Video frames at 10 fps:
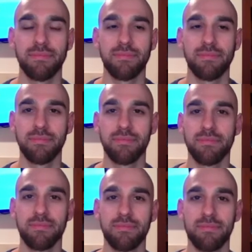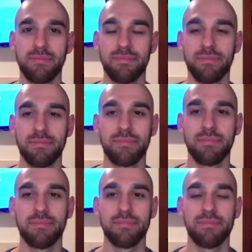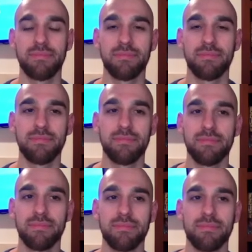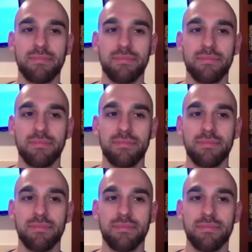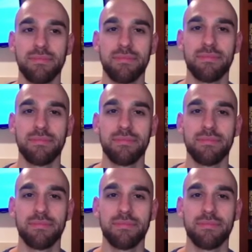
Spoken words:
No words are spoken by the person on screen.